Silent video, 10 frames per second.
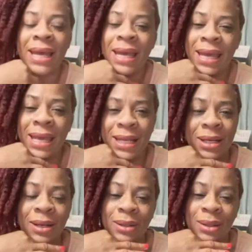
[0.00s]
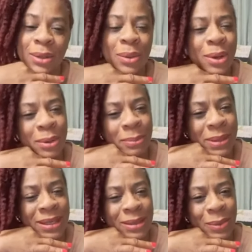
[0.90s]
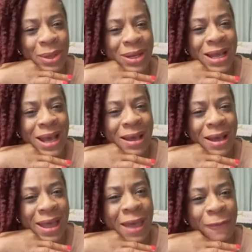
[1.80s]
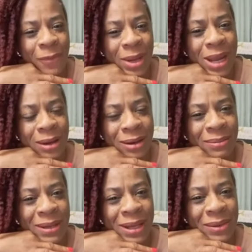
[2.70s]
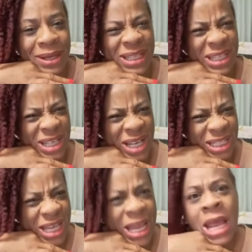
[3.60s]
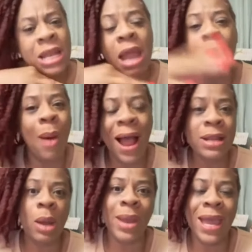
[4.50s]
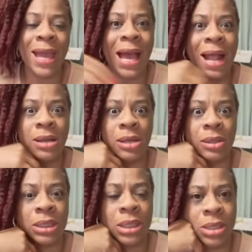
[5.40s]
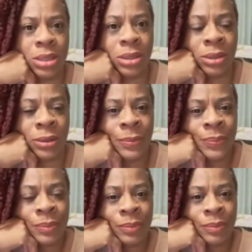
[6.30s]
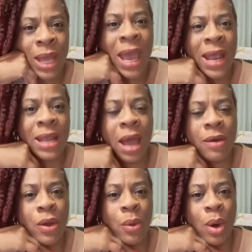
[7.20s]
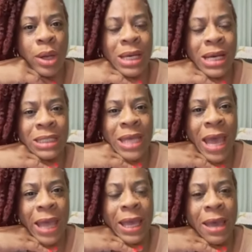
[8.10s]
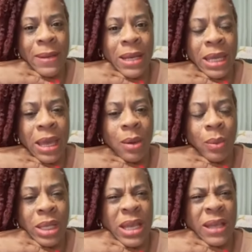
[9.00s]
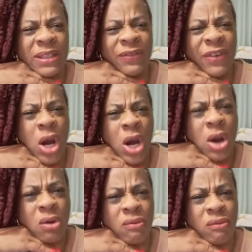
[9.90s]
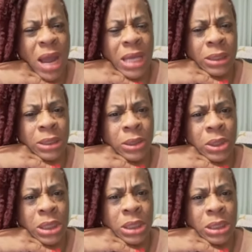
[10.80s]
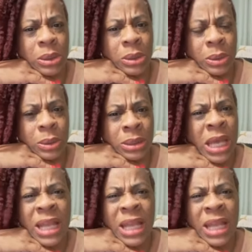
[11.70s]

He told her, you gonna be the one I F when I come down here. Did y'all see? No wonder we ain't got no school. And now you wanna attack Ebony K. Williams for her right to choose.